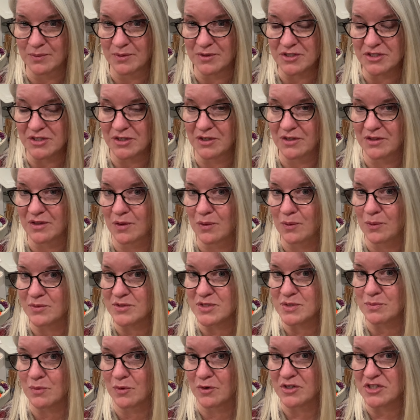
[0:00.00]
We'll show you the whole
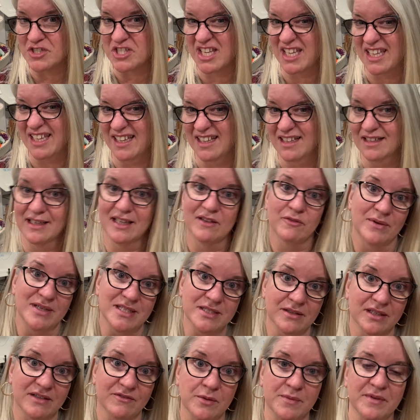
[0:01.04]
s'mores kit if we
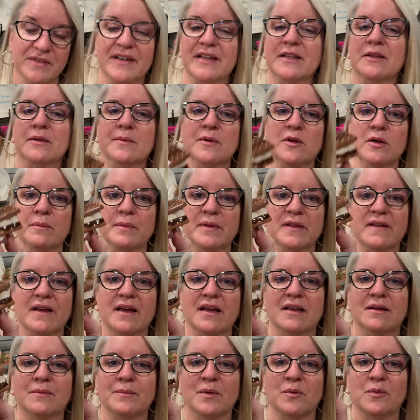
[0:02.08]
still have them available, but
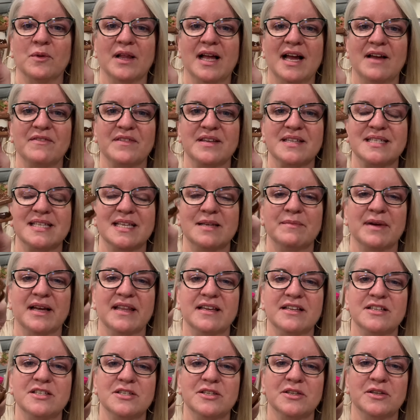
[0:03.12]
that, but we'll have this in by
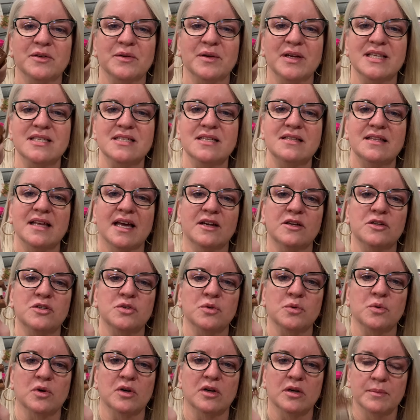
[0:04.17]
then too. Isn't that
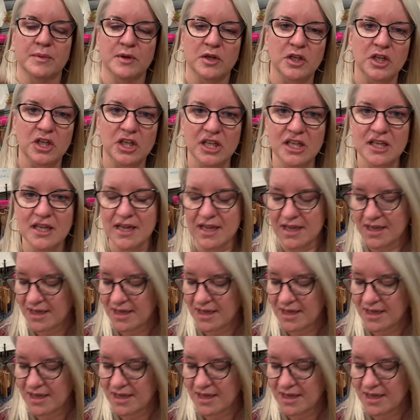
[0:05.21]
adorable?